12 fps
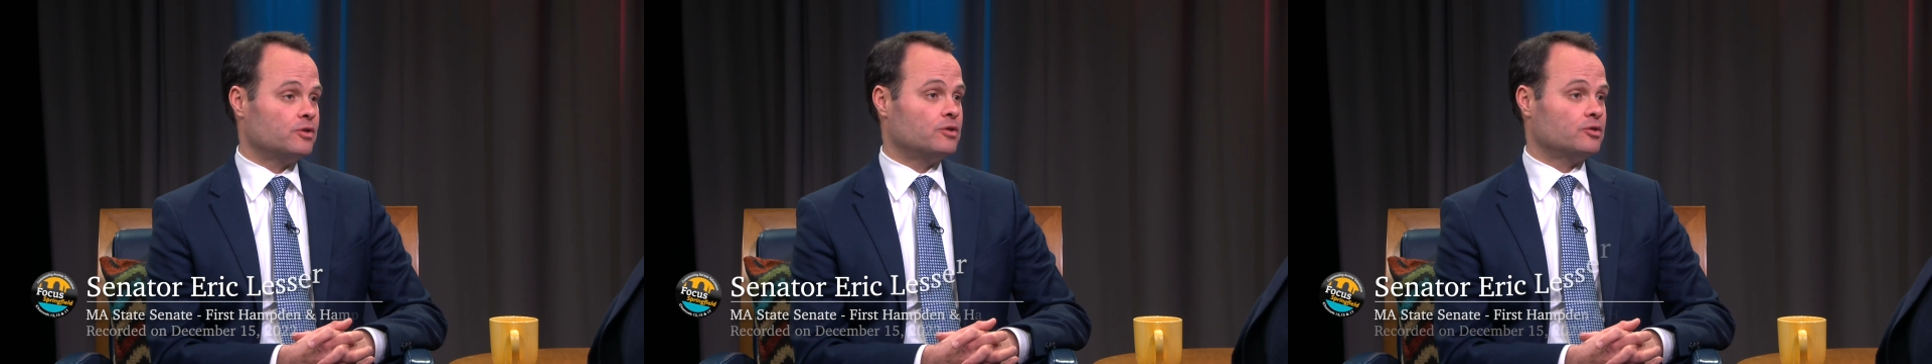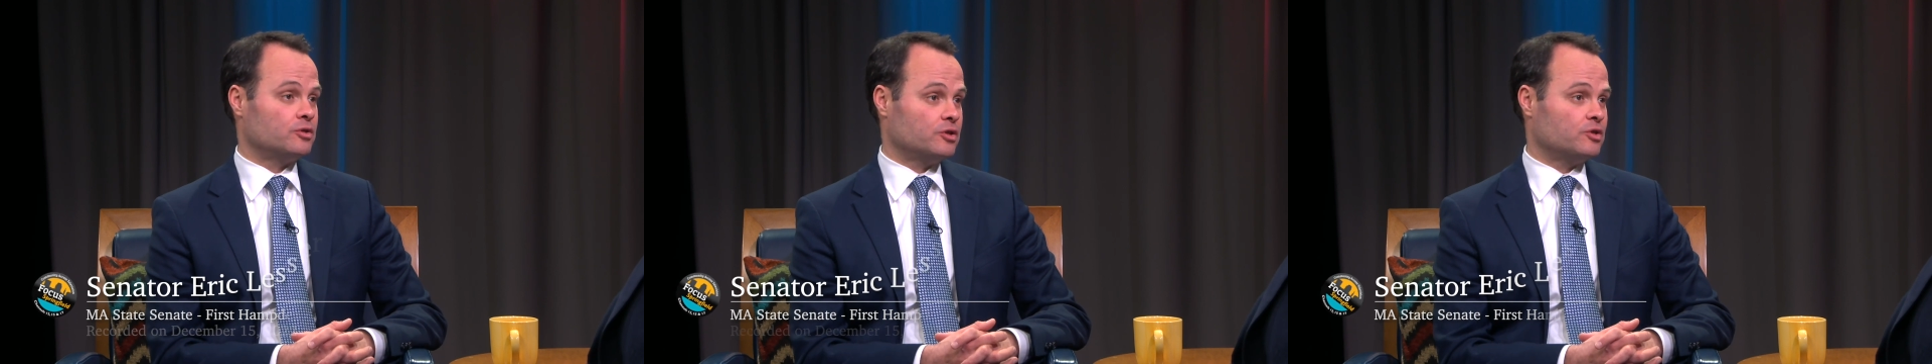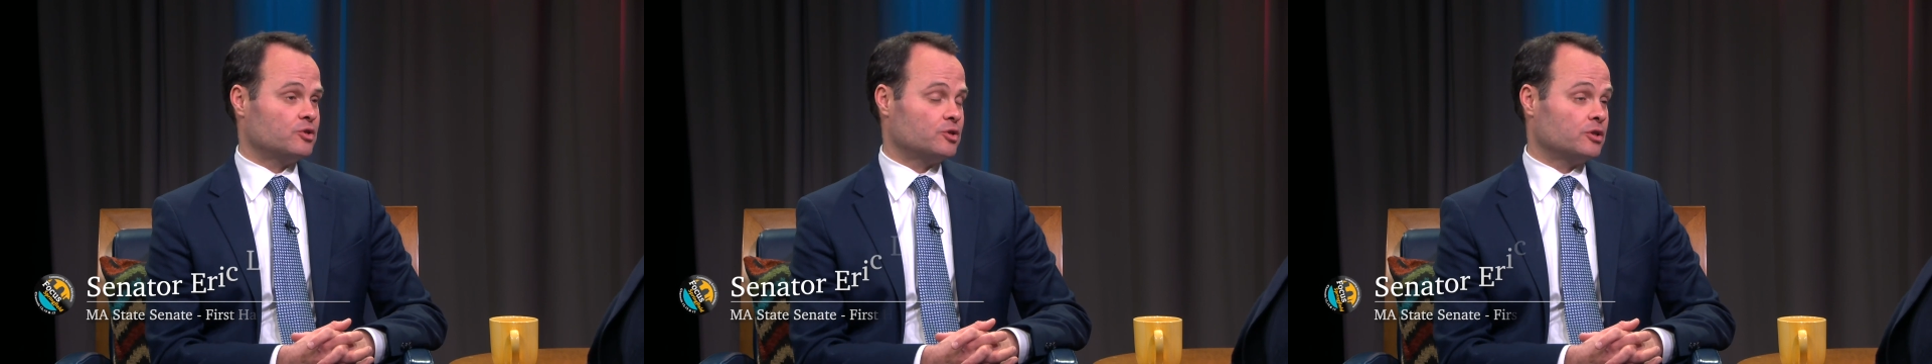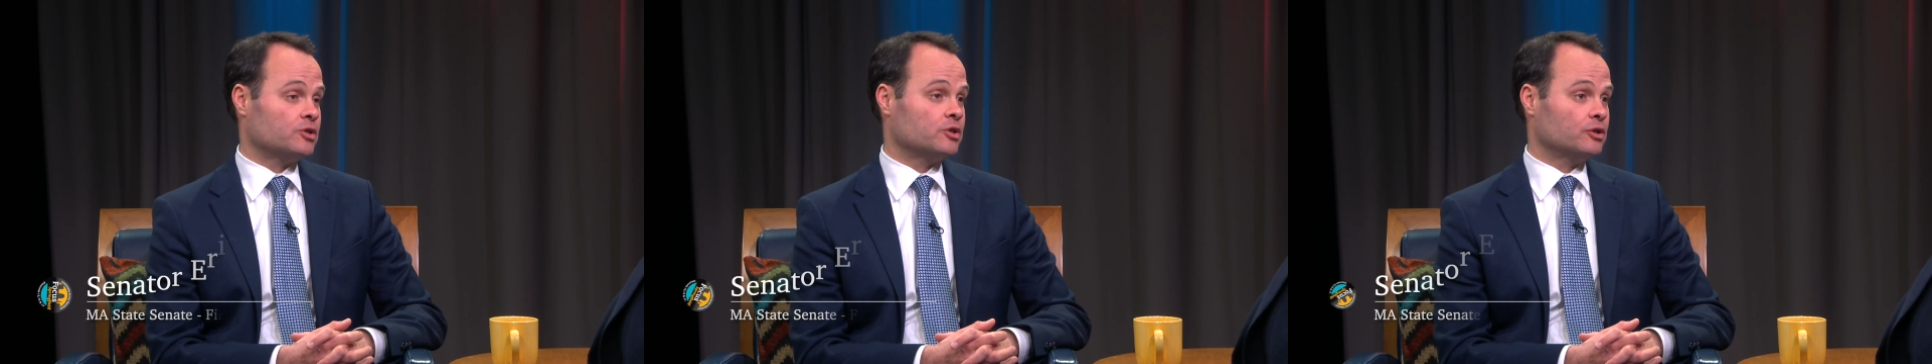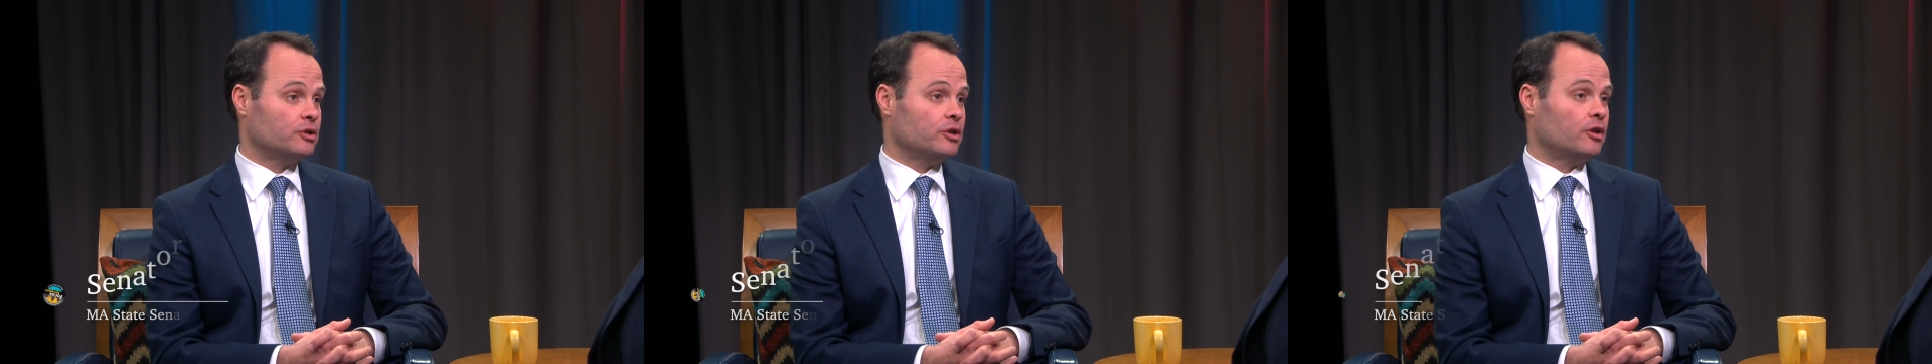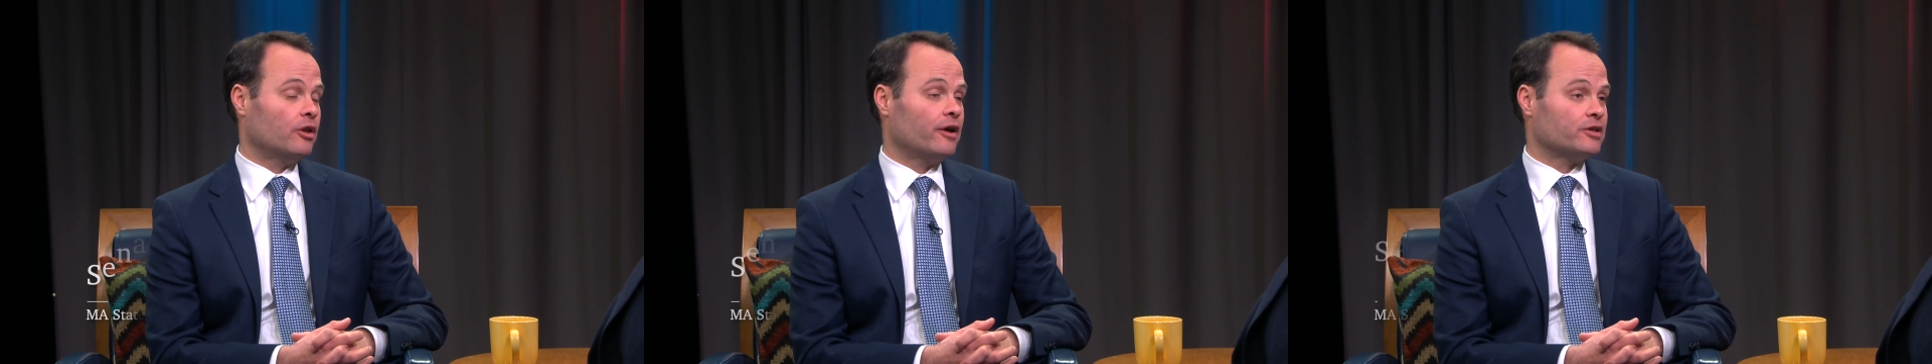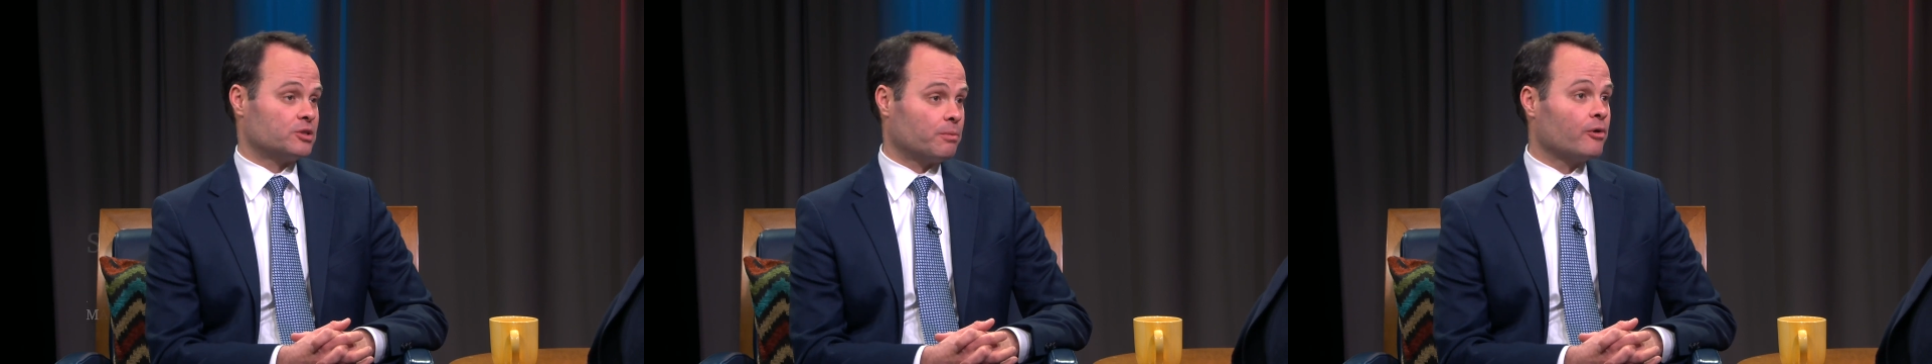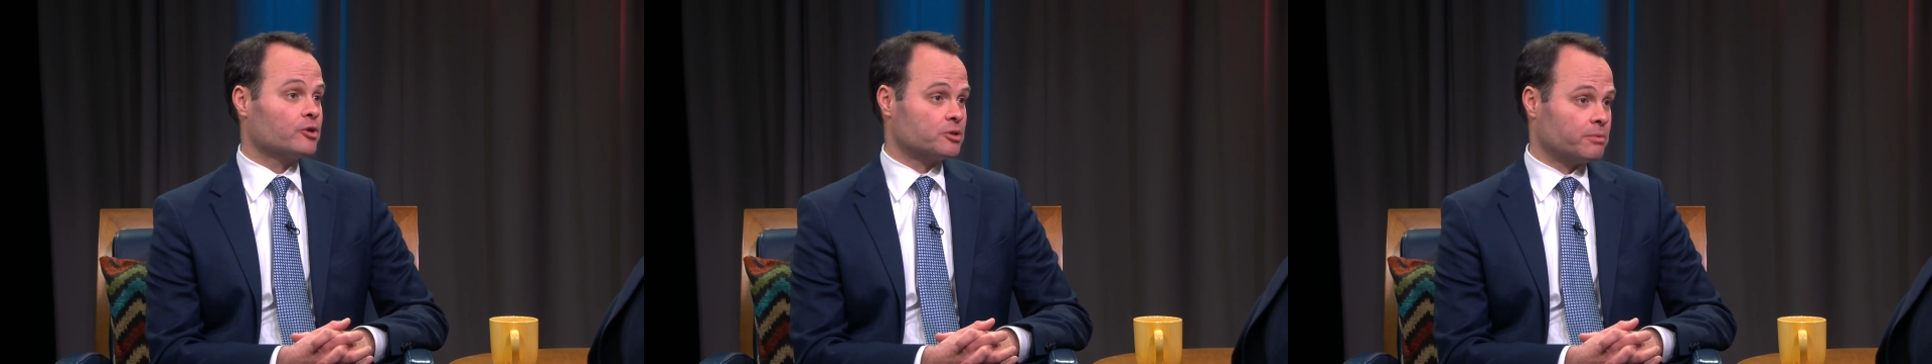the decision to legalize
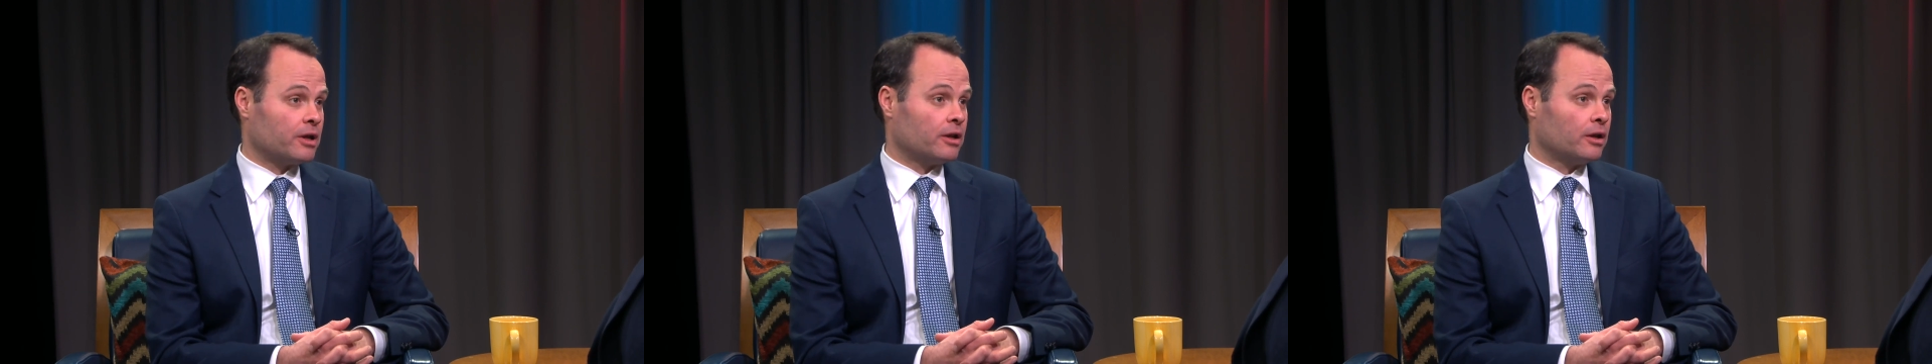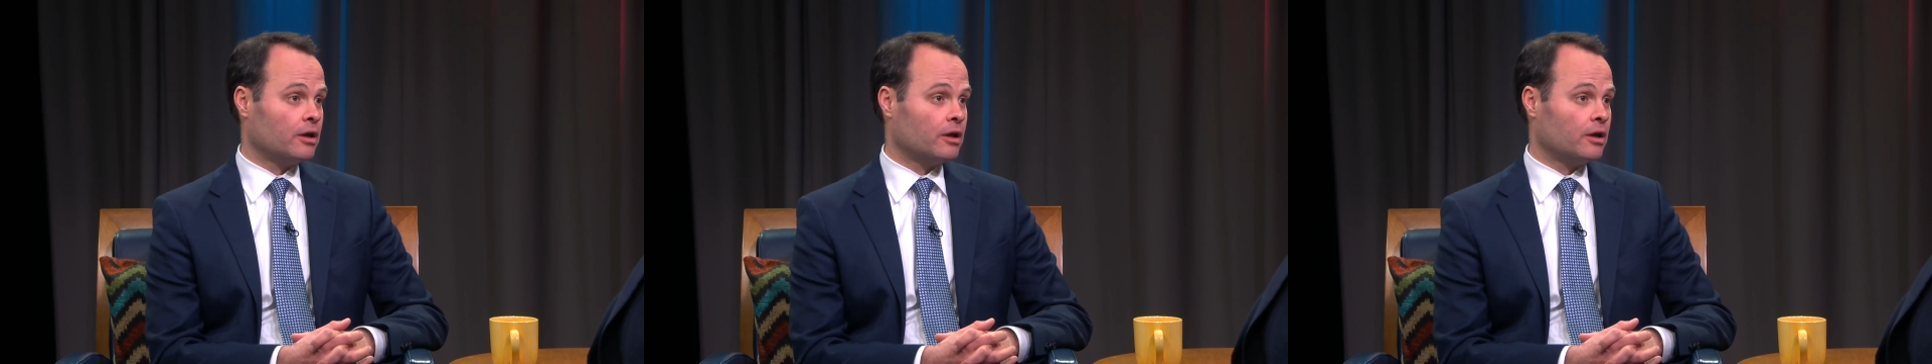sports betting.